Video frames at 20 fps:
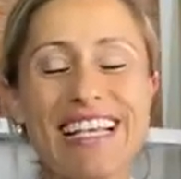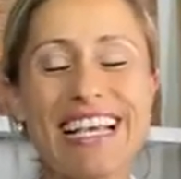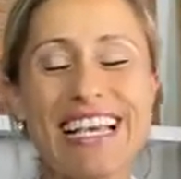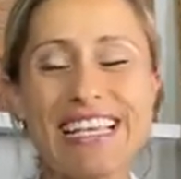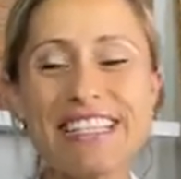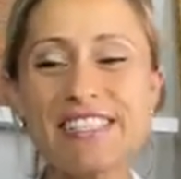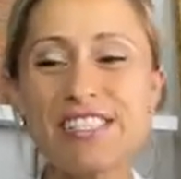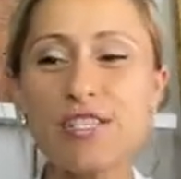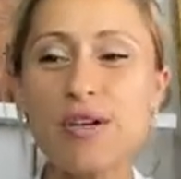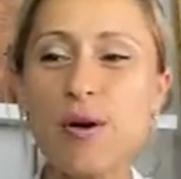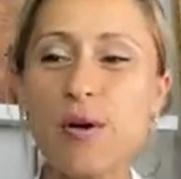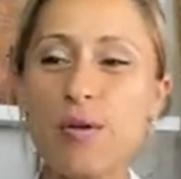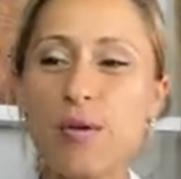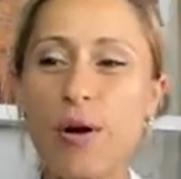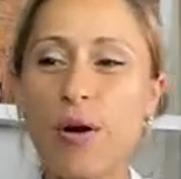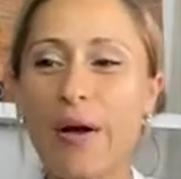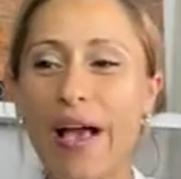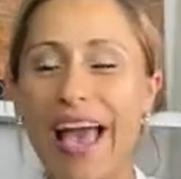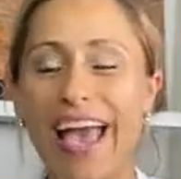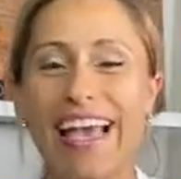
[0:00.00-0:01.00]
And so
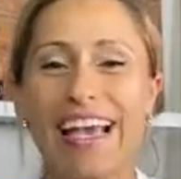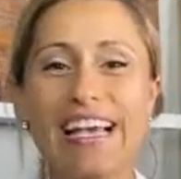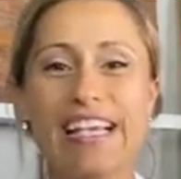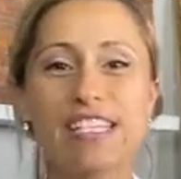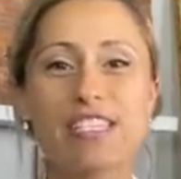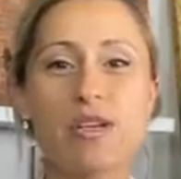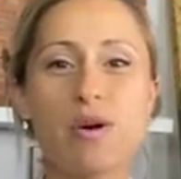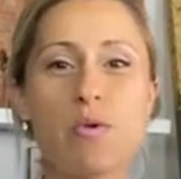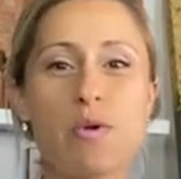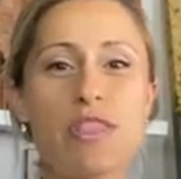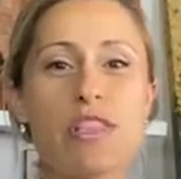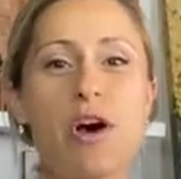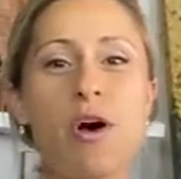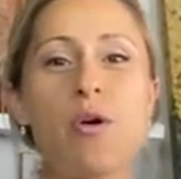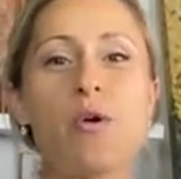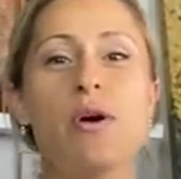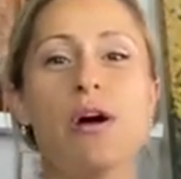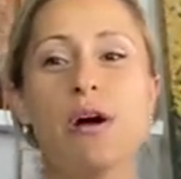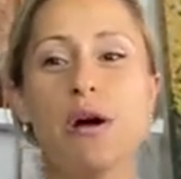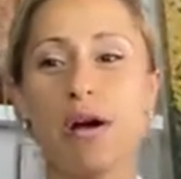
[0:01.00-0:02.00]
okay, so we
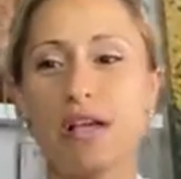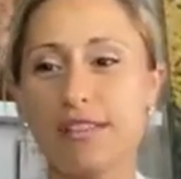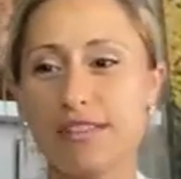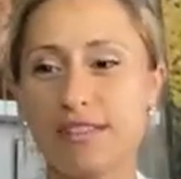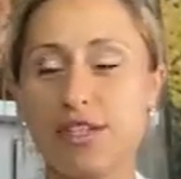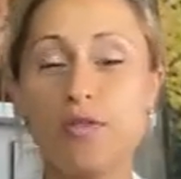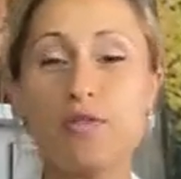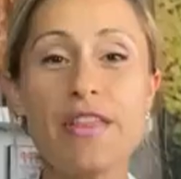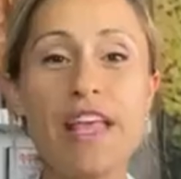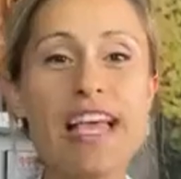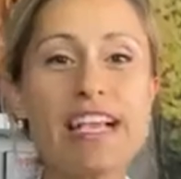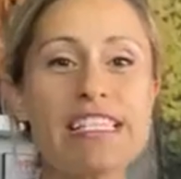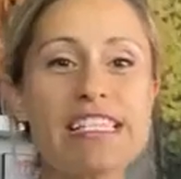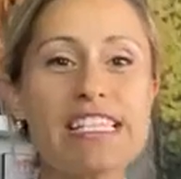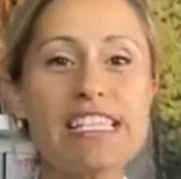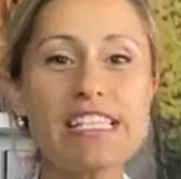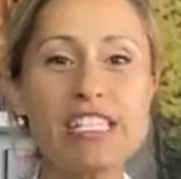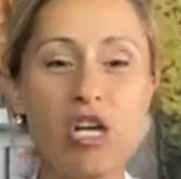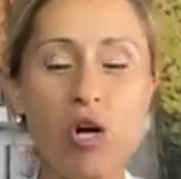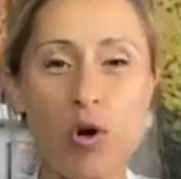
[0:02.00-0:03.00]
know. So next
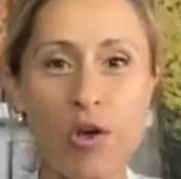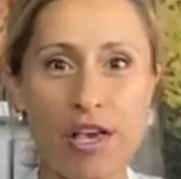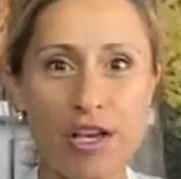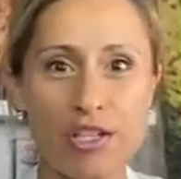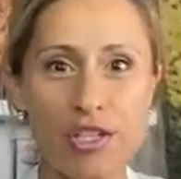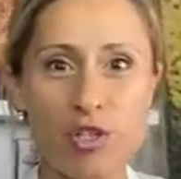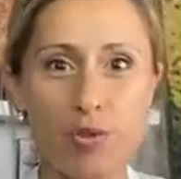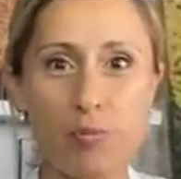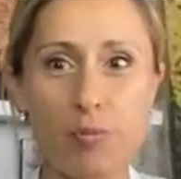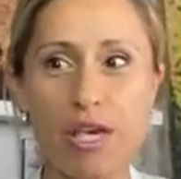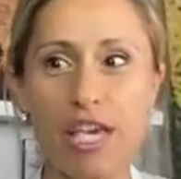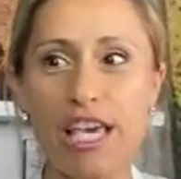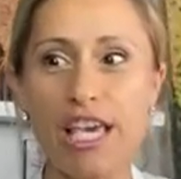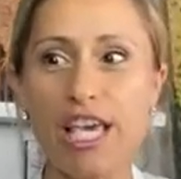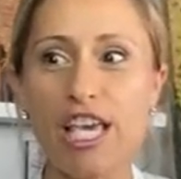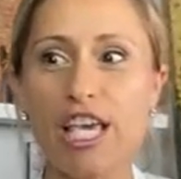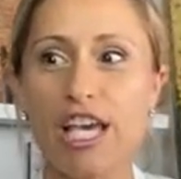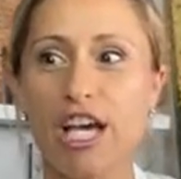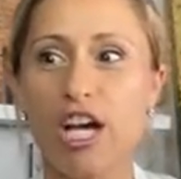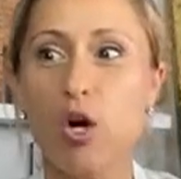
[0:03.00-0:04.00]
is going to
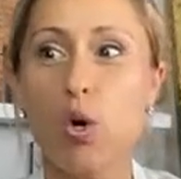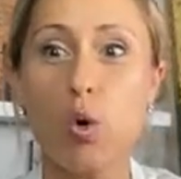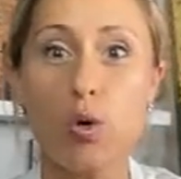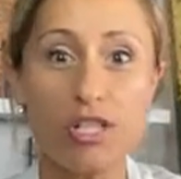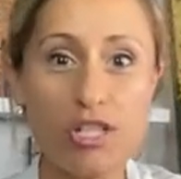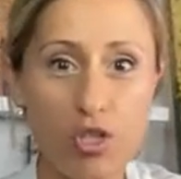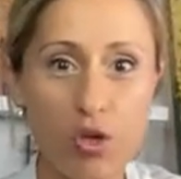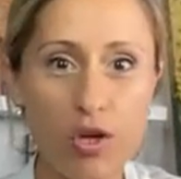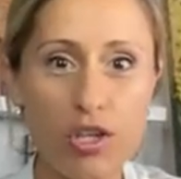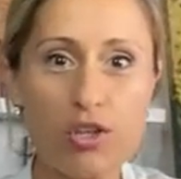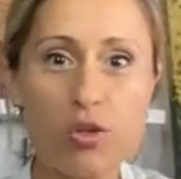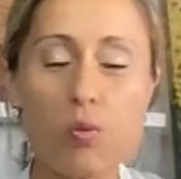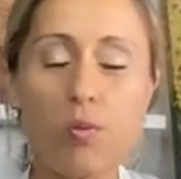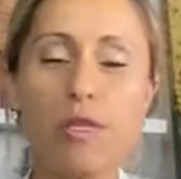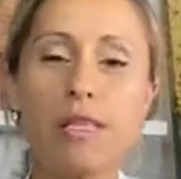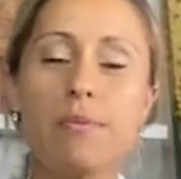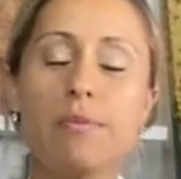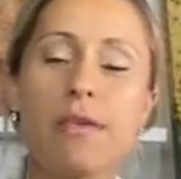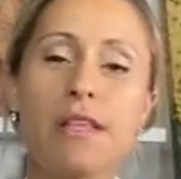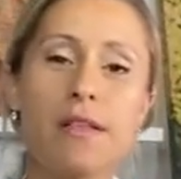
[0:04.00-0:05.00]
be who is going to be
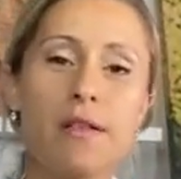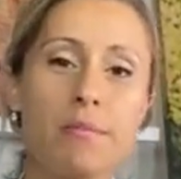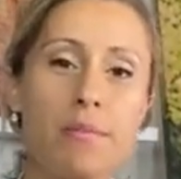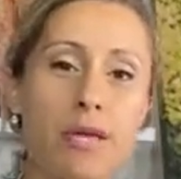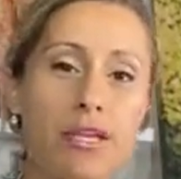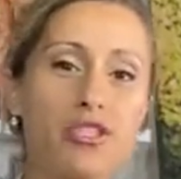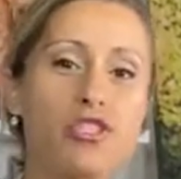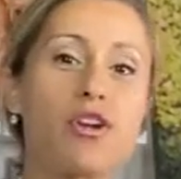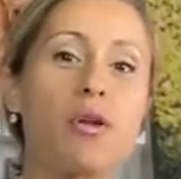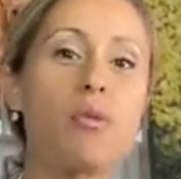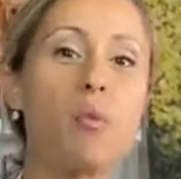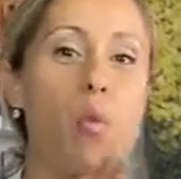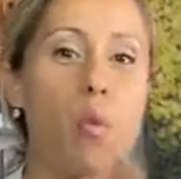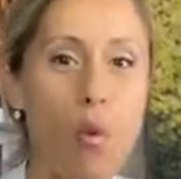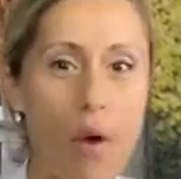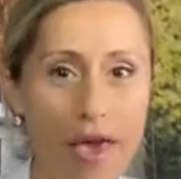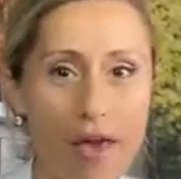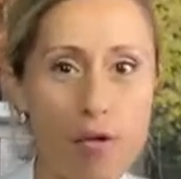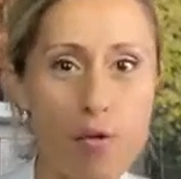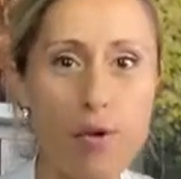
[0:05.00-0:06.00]
in the picture and
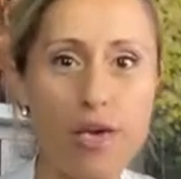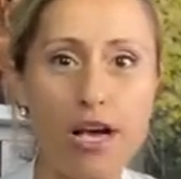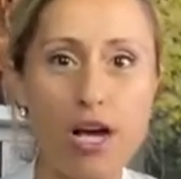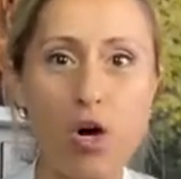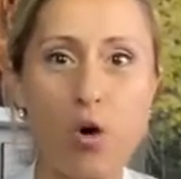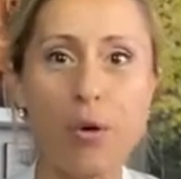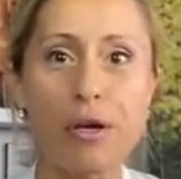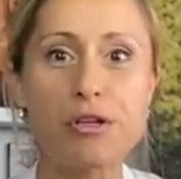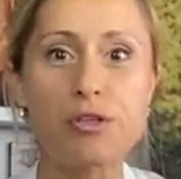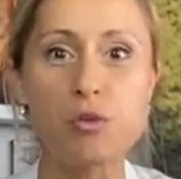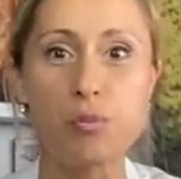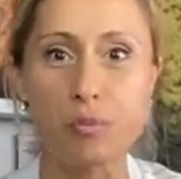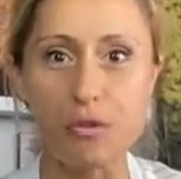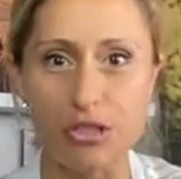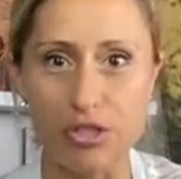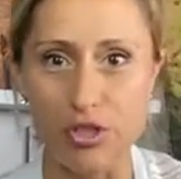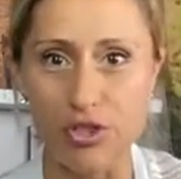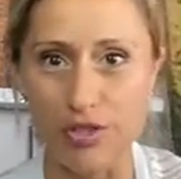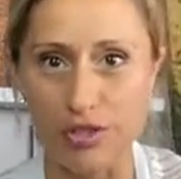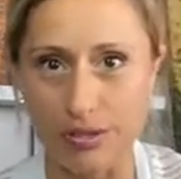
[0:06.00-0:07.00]
where we are going to
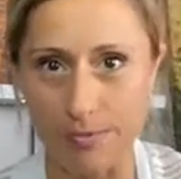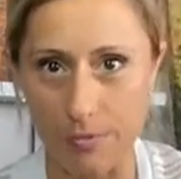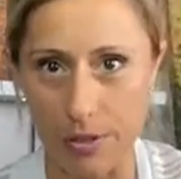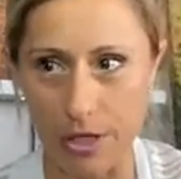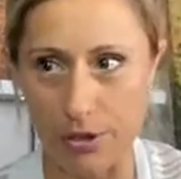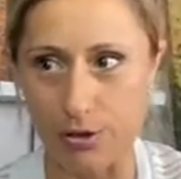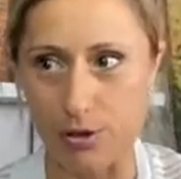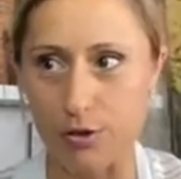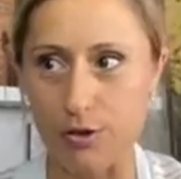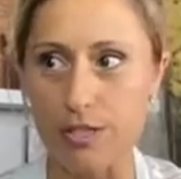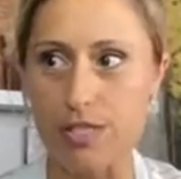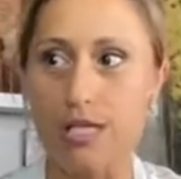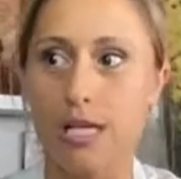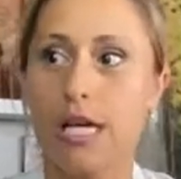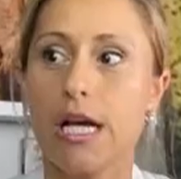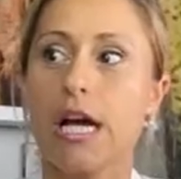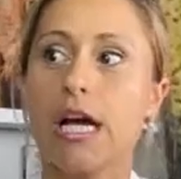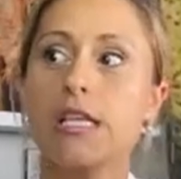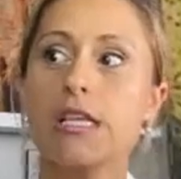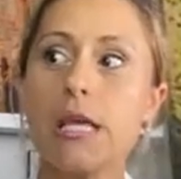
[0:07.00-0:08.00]
position the pictures.
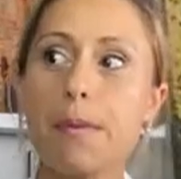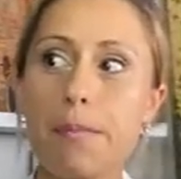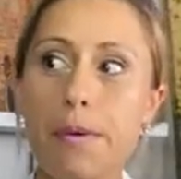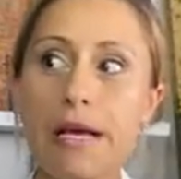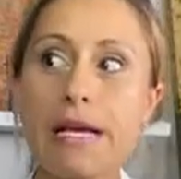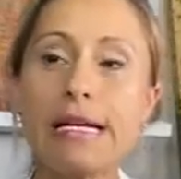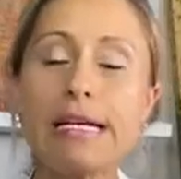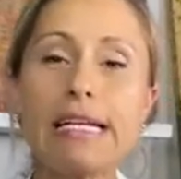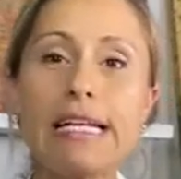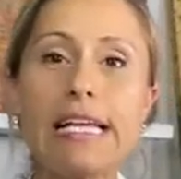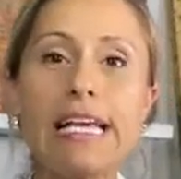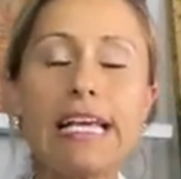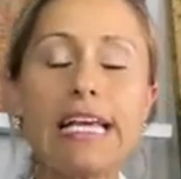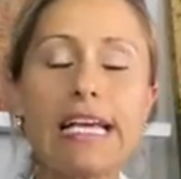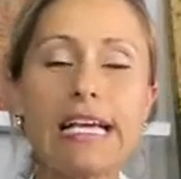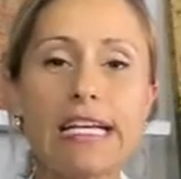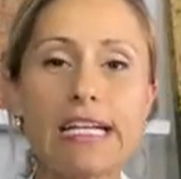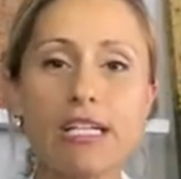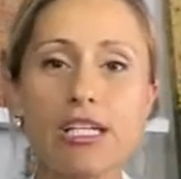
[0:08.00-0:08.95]
Typically